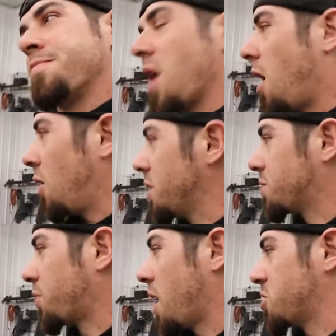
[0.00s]

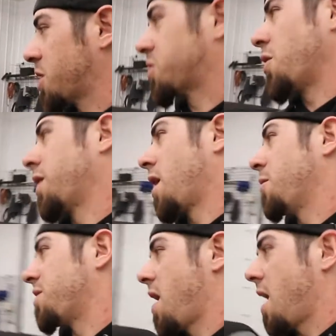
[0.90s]
always projects going on
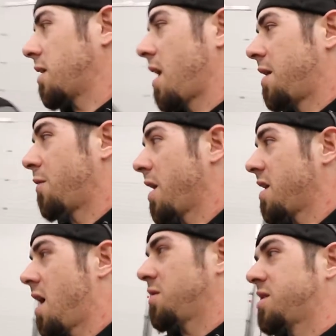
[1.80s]
with that. Kind of right
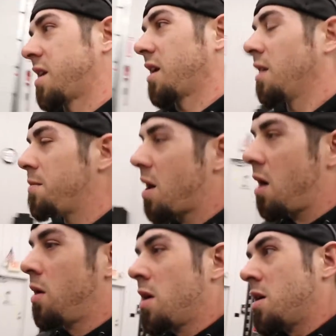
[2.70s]
now it's sitting in
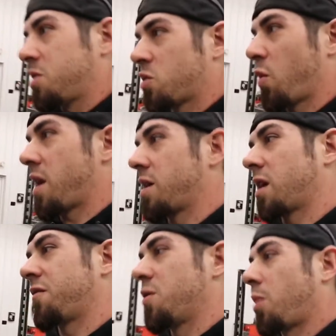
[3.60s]
limbo, just waiting to
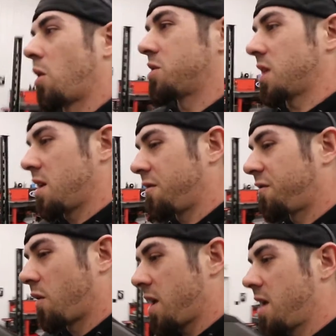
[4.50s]
get a few parts in
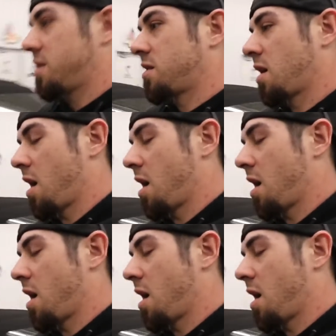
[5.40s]
for it.